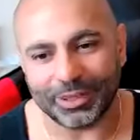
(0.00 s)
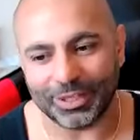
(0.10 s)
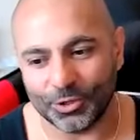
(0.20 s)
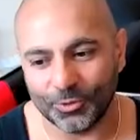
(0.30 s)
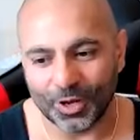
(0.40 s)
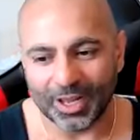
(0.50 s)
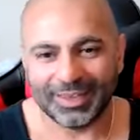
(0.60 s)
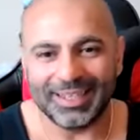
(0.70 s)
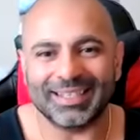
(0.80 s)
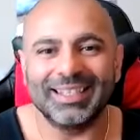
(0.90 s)
with you
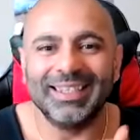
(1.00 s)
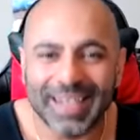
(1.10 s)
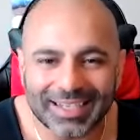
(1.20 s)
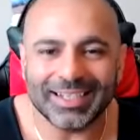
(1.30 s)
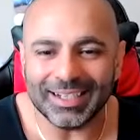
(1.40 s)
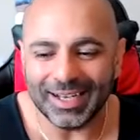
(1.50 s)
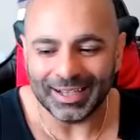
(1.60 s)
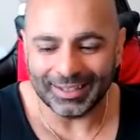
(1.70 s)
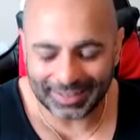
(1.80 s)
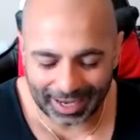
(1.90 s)
this ninja
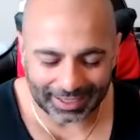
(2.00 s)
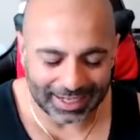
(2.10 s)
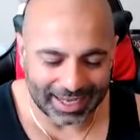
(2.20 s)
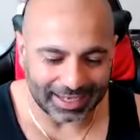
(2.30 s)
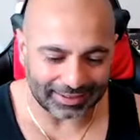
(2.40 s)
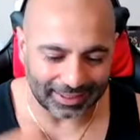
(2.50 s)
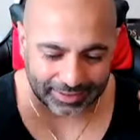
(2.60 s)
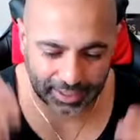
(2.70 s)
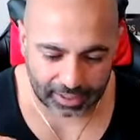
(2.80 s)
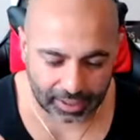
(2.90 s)
technique
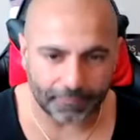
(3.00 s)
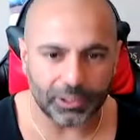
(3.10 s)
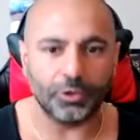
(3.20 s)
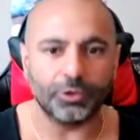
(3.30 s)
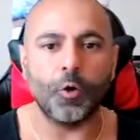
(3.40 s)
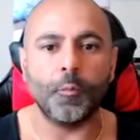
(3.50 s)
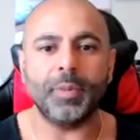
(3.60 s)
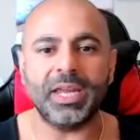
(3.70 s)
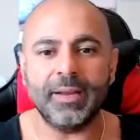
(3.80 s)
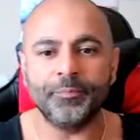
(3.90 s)
today. If you don't know
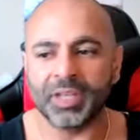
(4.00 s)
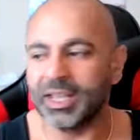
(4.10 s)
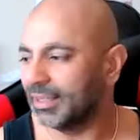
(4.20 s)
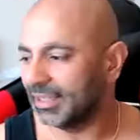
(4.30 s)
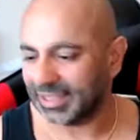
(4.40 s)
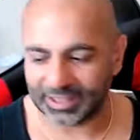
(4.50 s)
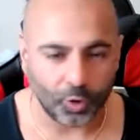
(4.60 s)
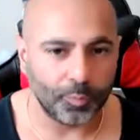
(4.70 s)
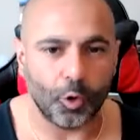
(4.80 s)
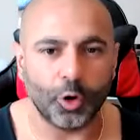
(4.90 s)
me, this is
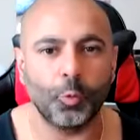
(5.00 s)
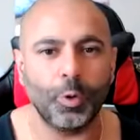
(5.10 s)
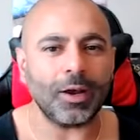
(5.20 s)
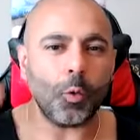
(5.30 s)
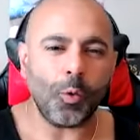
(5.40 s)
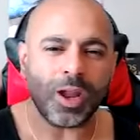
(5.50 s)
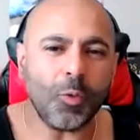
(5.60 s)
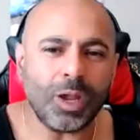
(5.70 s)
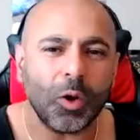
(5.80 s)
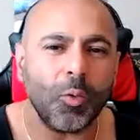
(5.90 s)
your boy Wik. Wicker,
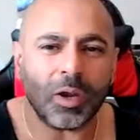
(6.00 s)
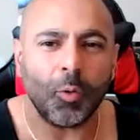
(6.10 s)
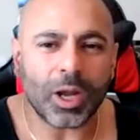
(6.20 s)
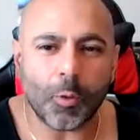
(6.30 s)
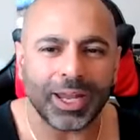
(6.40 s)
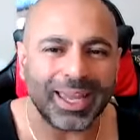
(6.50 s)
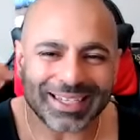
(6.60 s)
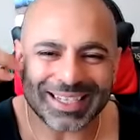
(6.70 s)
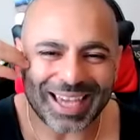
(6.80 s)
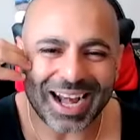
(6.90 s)
wicker, wicker, wicker, wicker.
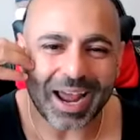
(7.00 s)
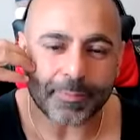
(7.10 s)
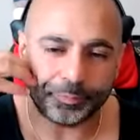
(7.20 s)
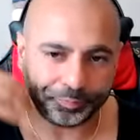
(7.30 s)
Shut up.